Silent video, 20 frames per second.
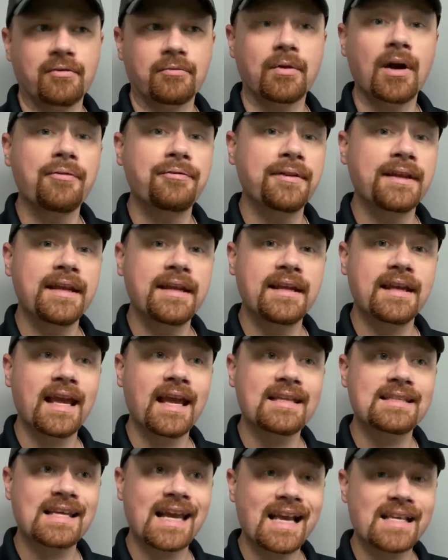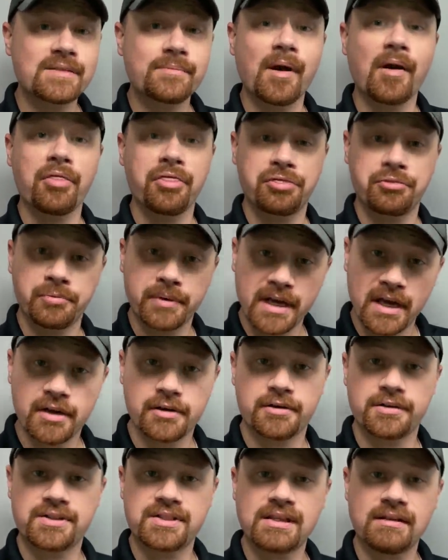roughly indicates it has about three
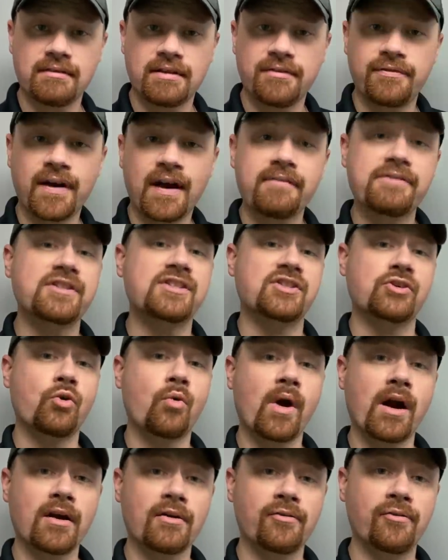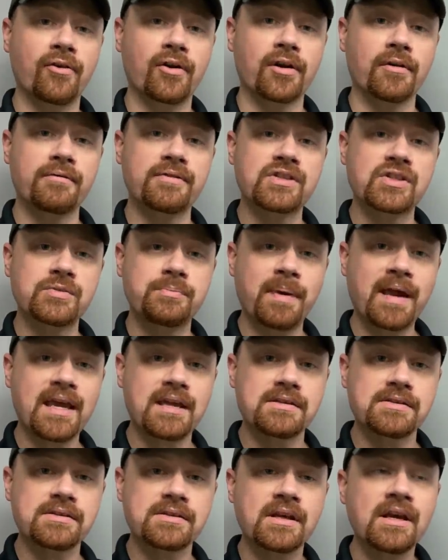hundred seventy-five square foot of
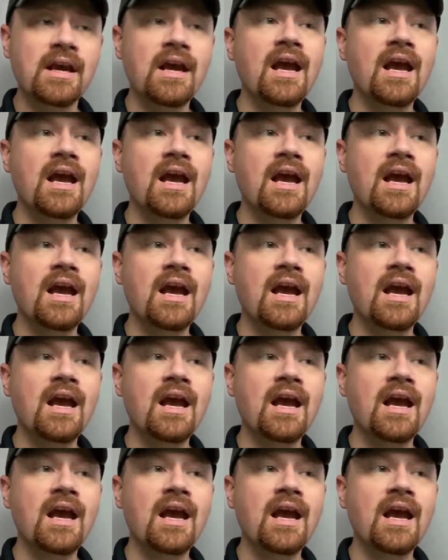space.